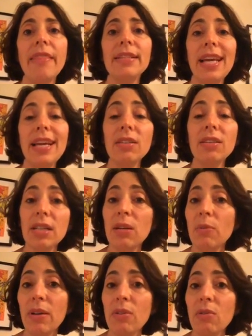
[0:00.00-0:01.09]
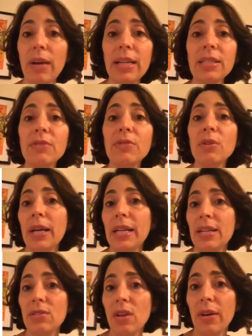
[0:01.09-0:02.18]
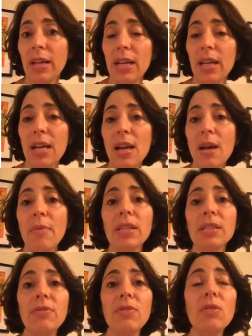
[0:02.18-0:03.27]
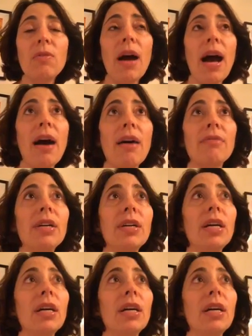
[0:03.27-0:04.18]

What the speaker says: then take a look at where the rest of your money is going. Because if you have,